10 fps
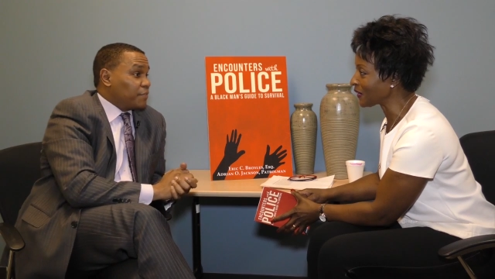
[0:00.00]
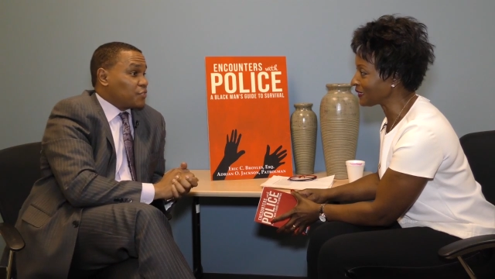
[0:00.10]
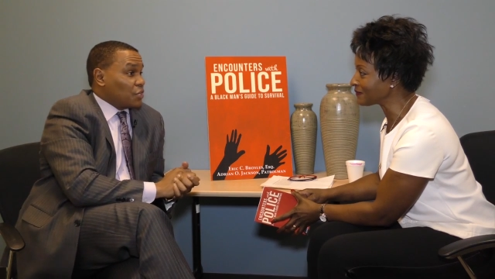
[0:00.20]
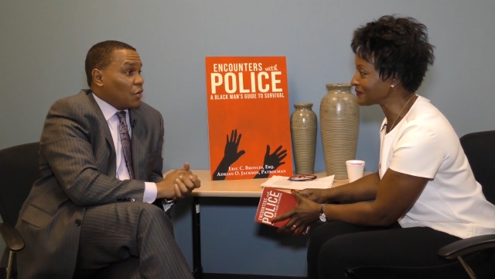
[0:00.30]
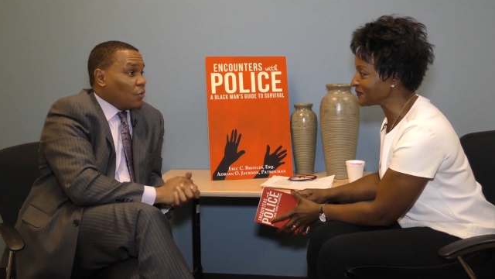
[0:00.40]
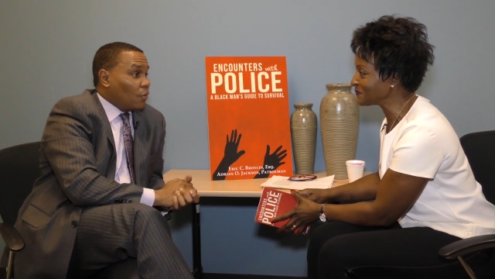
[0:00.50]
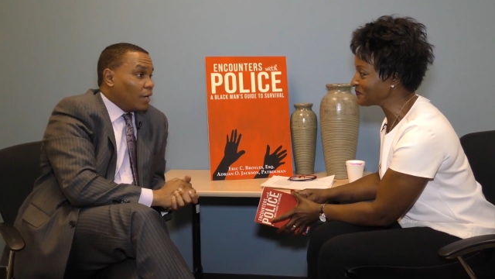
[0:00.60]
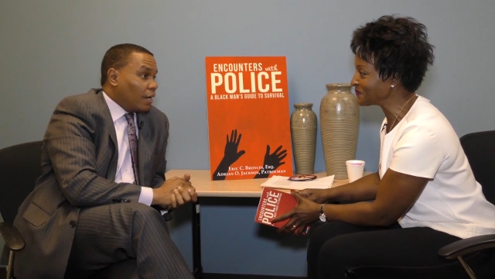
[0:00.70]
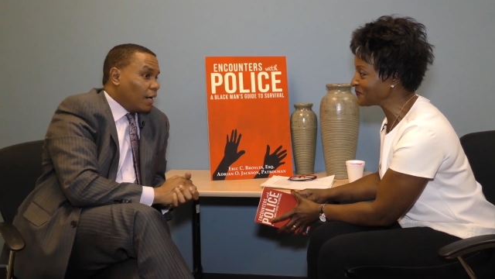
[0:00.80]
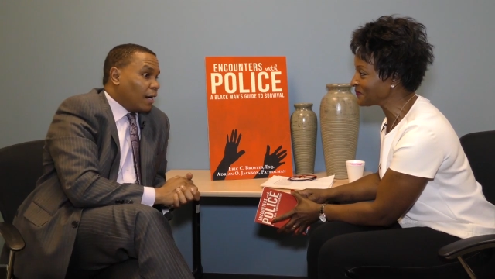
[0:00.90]
Speaker 1: Right. So
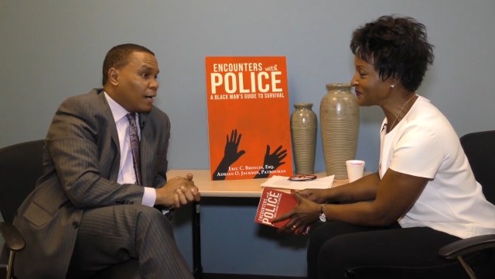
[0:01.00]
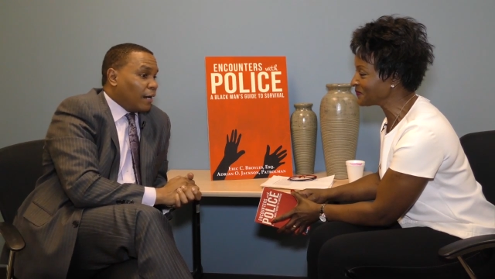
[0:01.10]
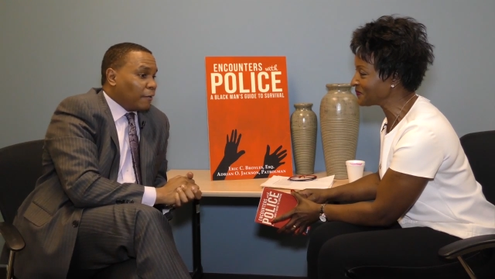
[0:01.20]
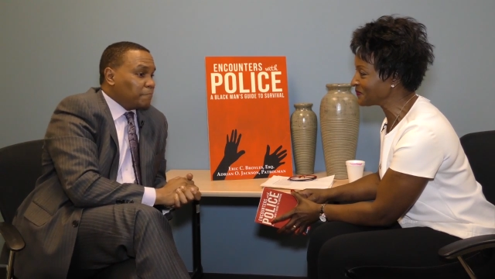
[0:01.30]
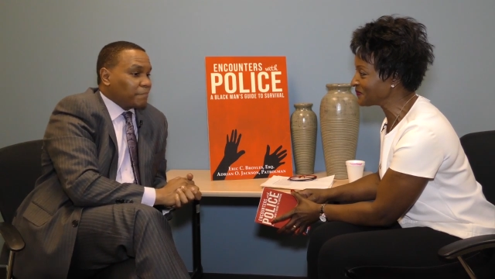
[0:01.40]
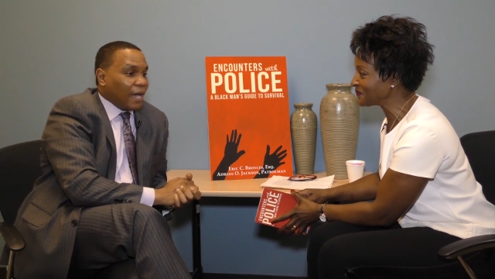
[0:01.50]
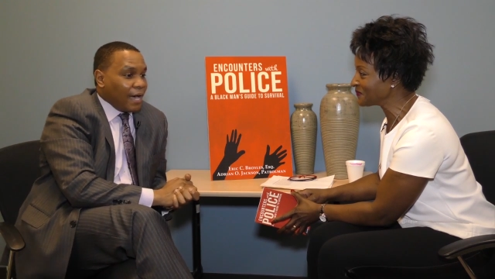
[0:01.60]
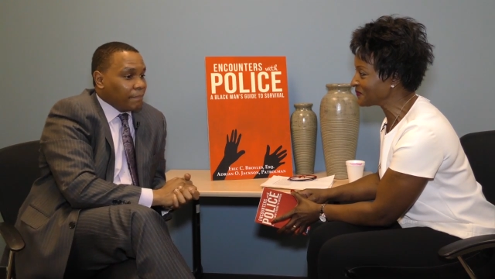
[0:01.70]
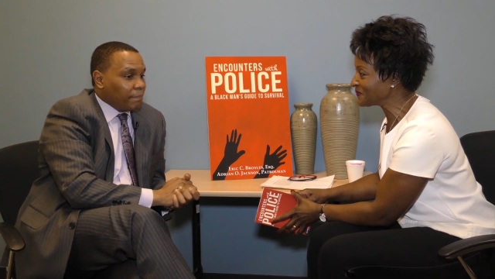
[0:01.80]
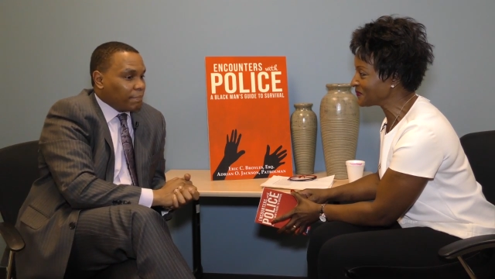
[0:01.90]
um,
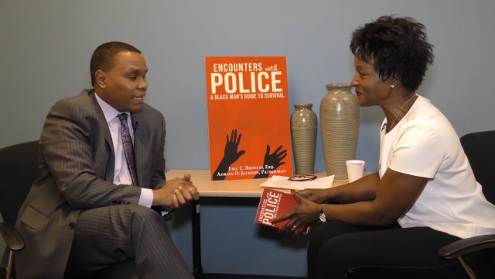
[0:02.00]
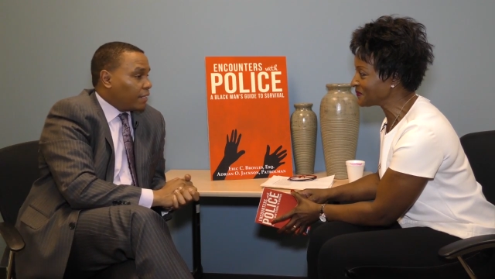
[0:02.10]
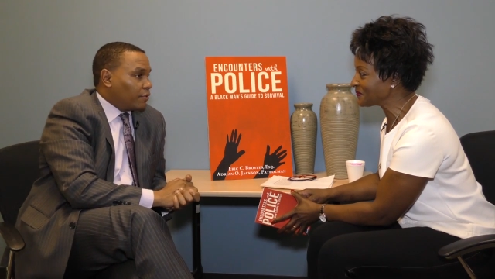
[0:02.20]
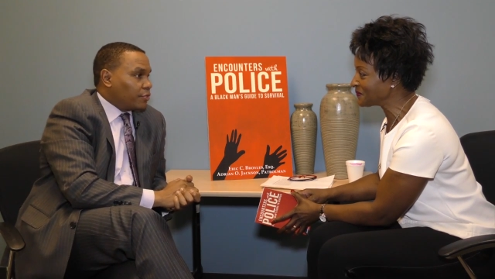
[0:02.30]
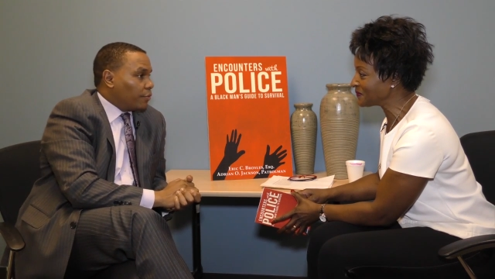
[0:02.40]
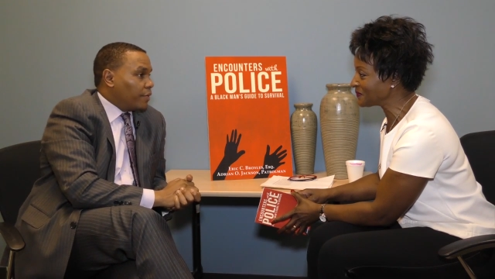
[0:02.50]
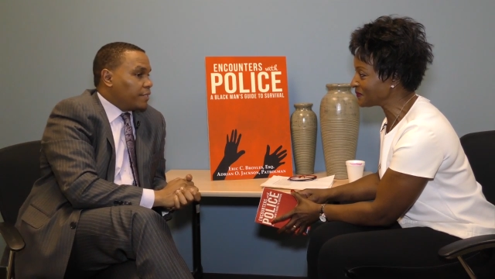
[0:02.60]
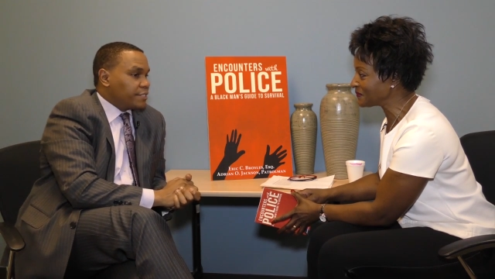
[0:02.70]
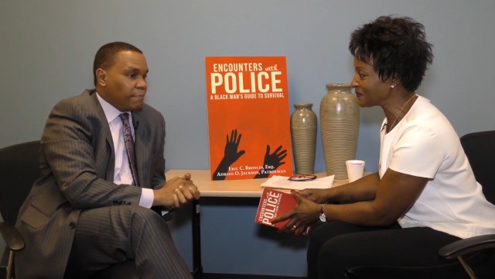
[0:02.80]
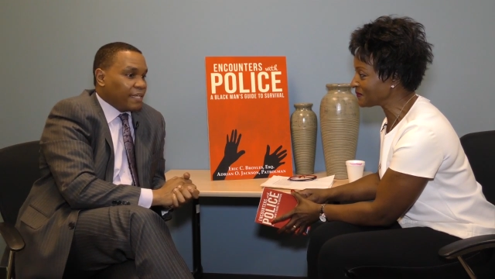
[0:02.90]
I plan on
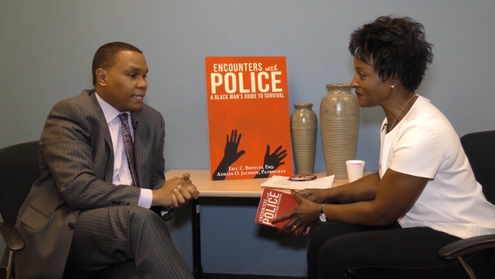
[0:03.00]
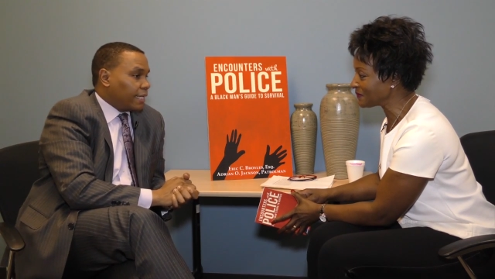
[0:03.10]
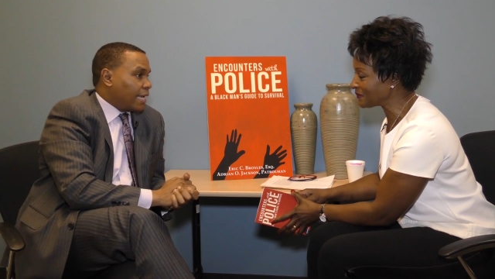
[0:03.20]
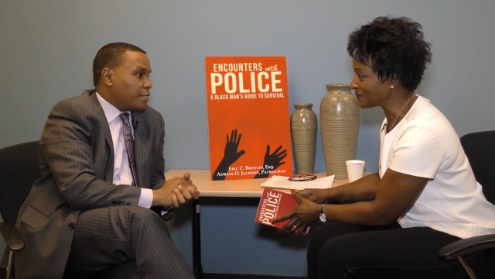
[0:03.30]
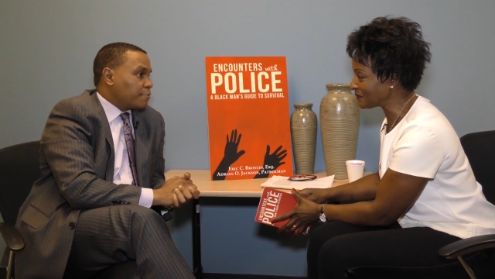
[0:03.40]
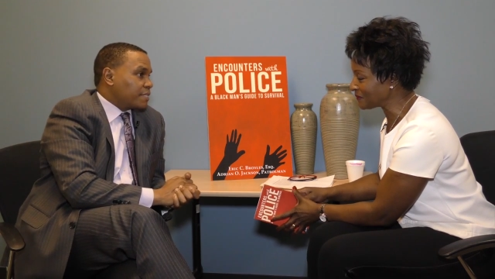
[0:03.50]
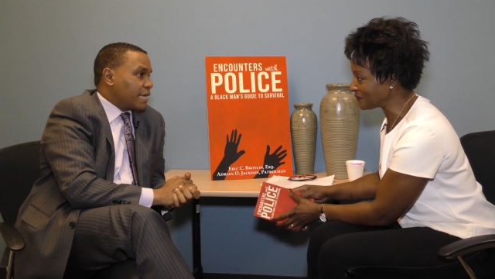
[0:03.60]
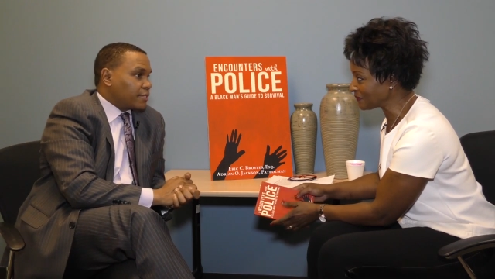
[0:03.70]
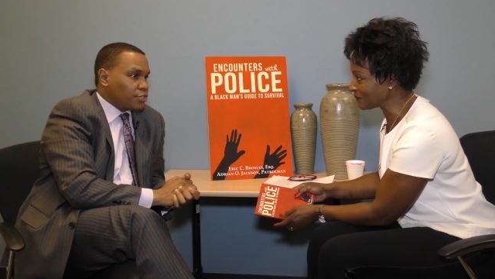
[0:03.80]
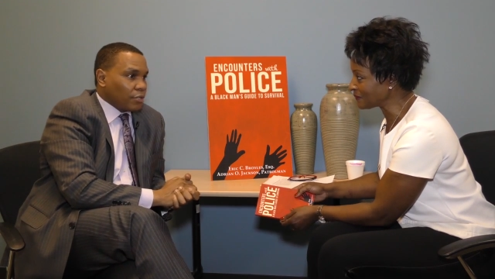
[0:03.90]
doing speaking
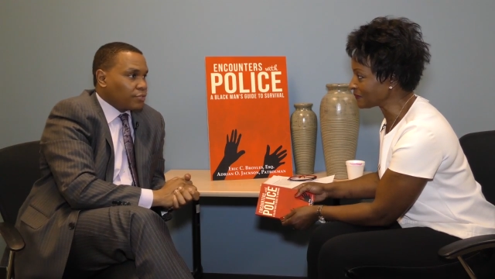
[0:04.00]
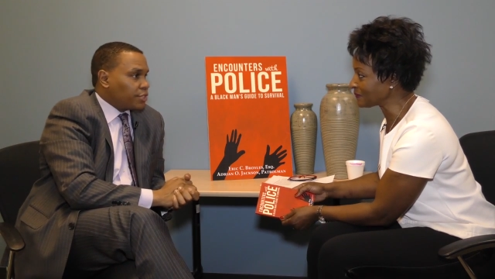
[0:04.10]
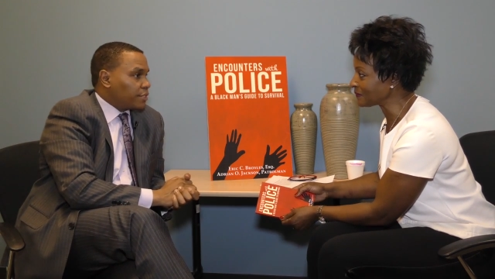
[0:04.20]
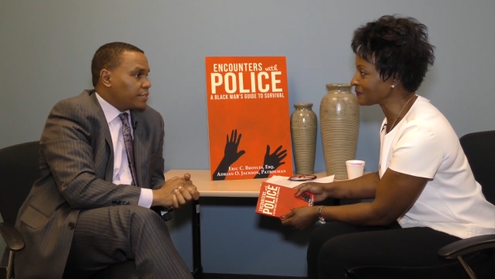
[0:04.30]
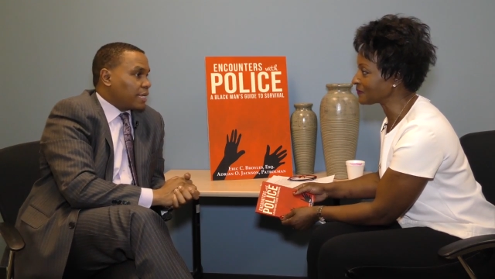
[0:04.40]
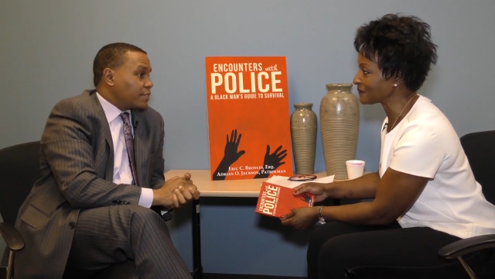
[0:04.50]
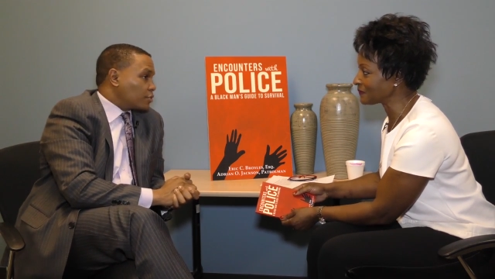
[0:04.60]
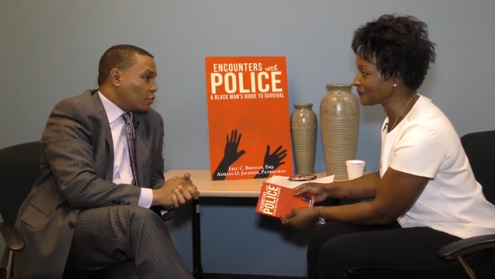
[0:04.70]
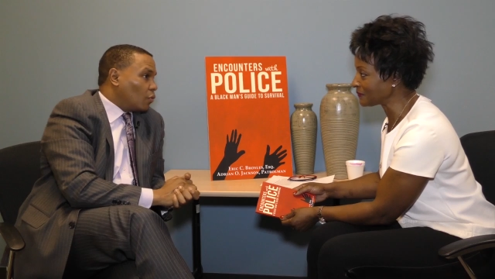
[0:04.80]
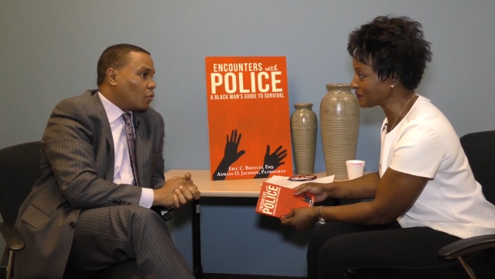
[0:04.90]
engagements at churches, at mm-hmm.
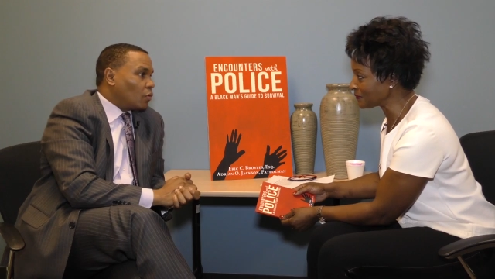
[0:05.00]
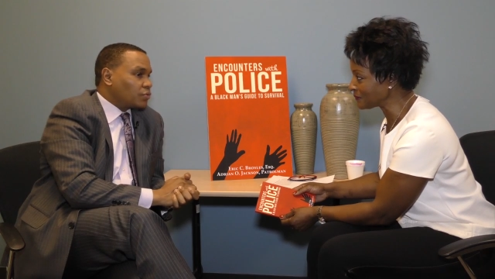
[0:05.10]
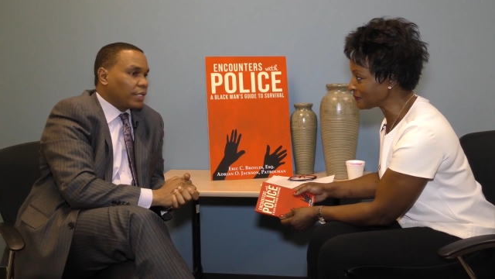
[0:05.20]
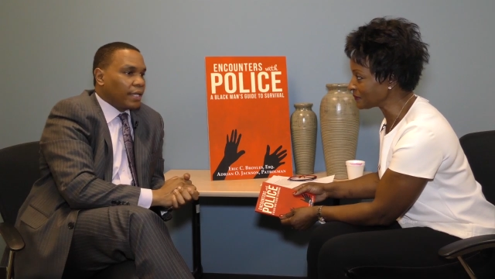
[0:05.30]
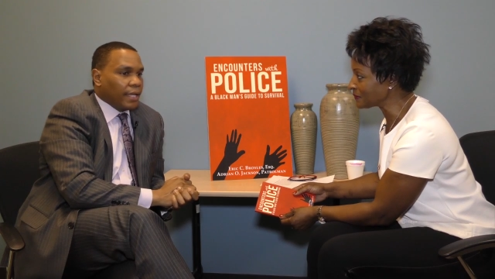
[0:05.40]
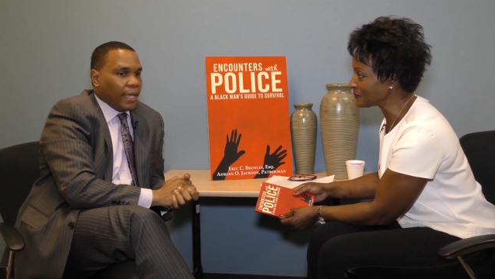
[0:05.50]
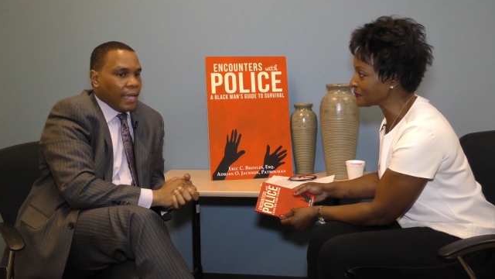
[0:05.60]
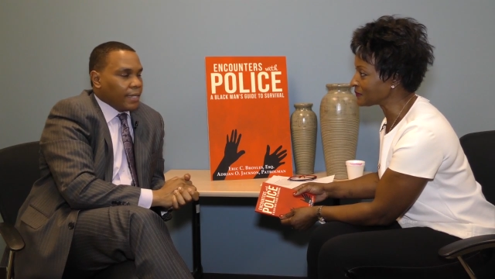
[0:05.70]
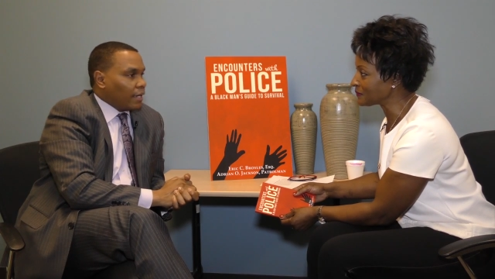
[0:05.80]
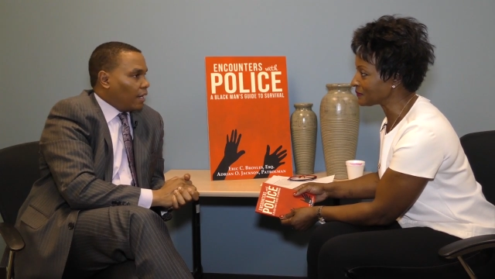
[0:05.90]
schools,
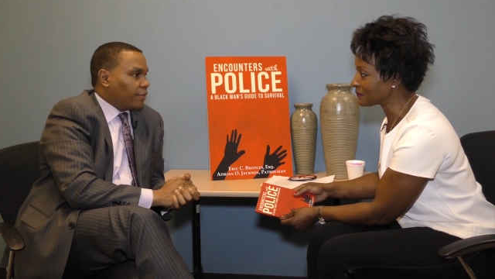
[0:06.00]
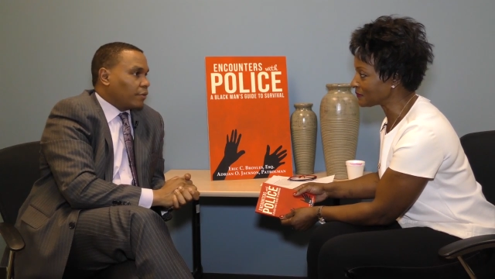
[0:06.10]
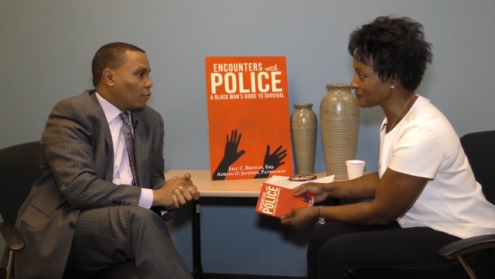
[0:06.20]
and other